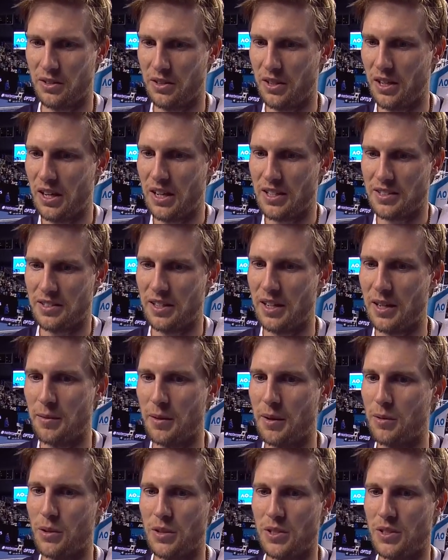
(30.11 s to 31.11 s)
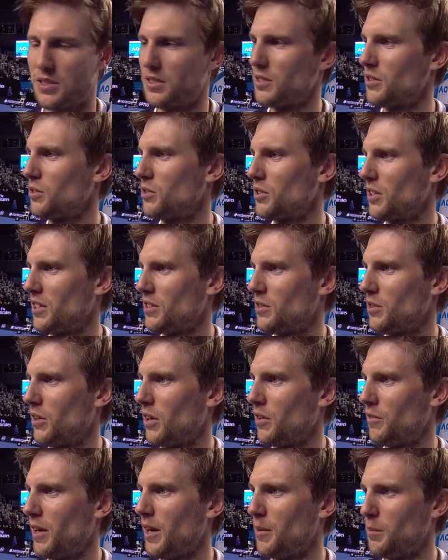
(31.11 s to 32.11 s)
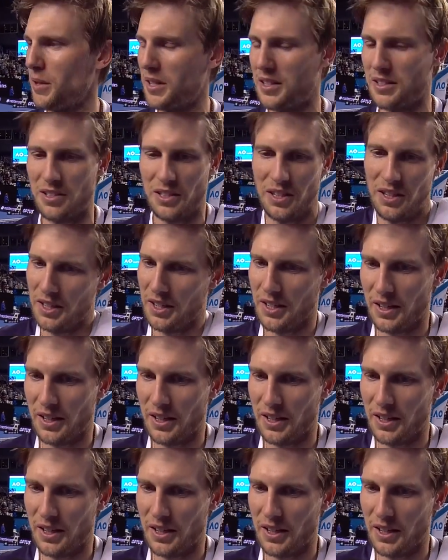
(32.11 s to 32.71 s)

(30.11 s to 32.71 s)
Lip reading: okay, last time I was 2-sets-to-love up and